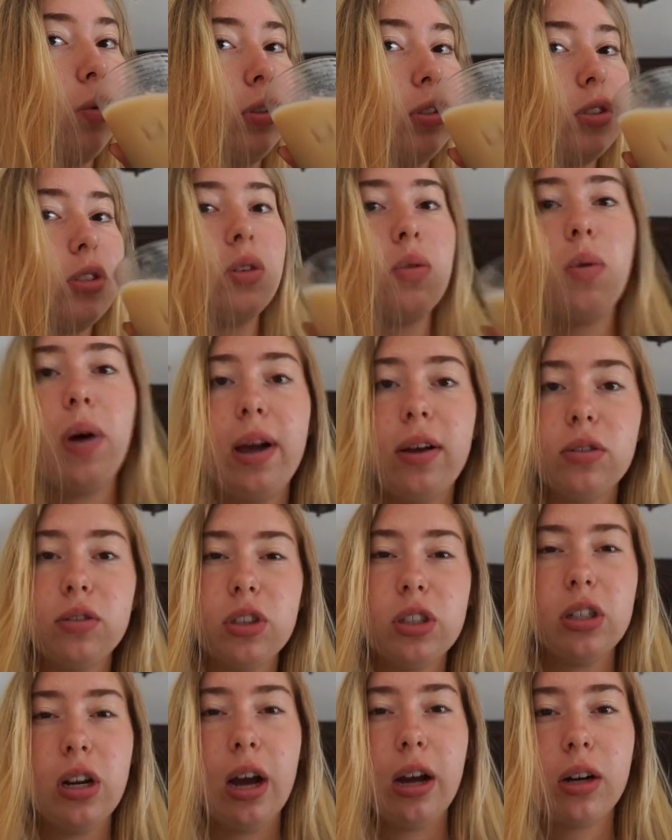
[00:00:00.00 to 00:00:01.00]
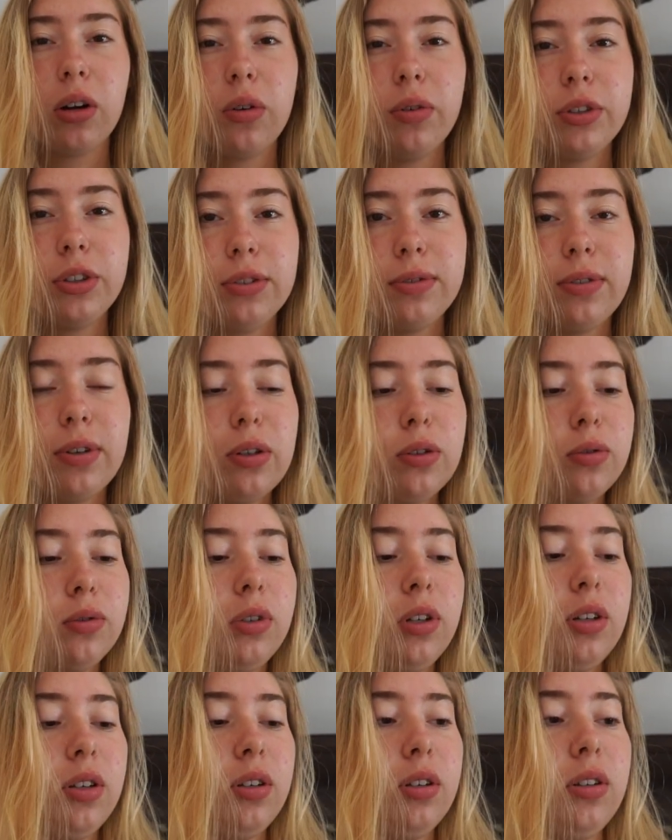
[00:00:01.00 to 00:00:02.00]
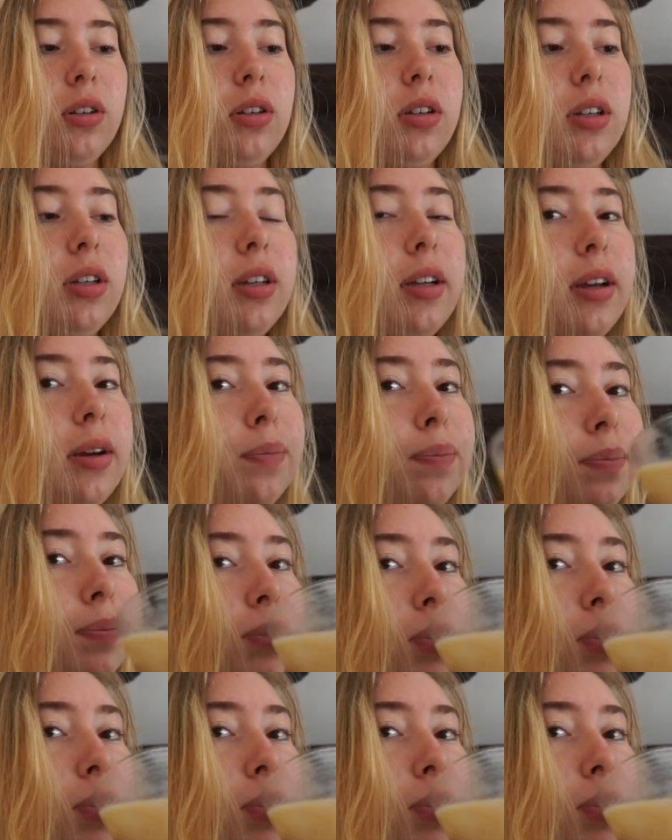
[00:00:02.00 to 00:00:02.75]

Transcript: once in a while to not go on your phone. Yeah.